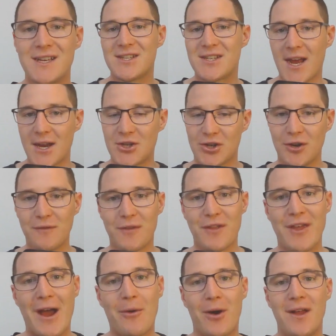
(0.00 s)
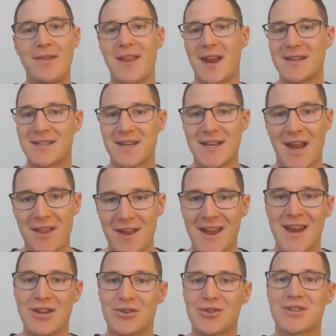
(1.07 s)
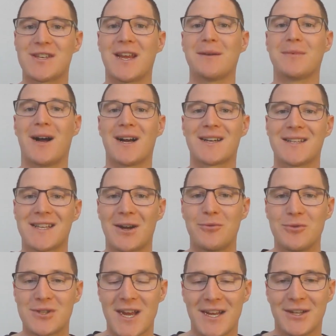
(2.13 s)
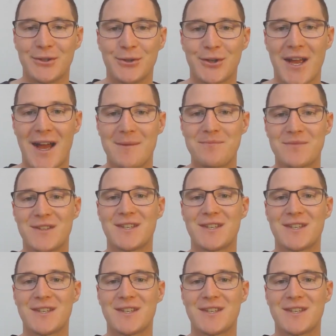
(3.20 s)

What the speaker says: Stay tuned for that one. That is another interesting market that we'll take a look at.